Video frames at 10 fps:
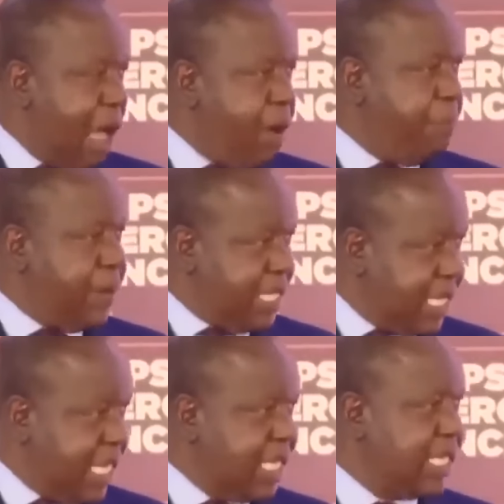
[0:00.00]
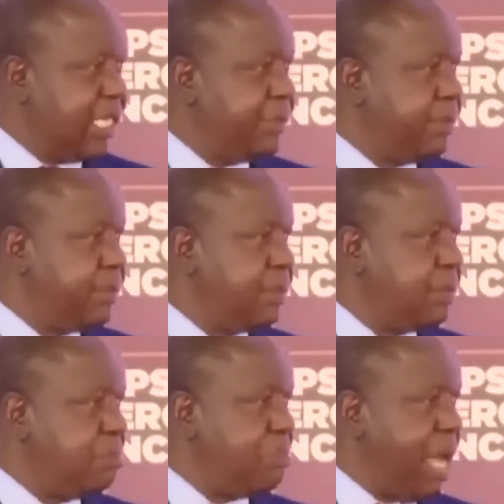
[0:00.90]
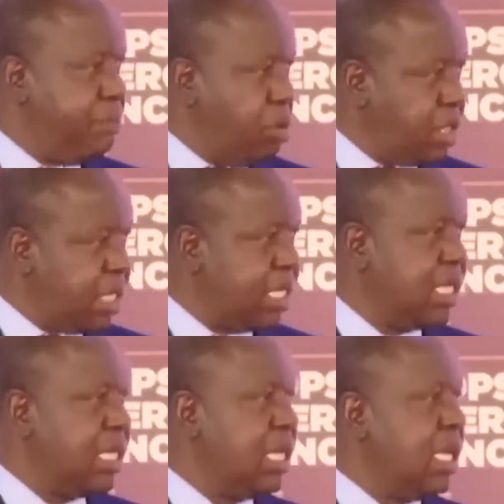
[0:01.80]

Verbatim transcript: Our president, my boss,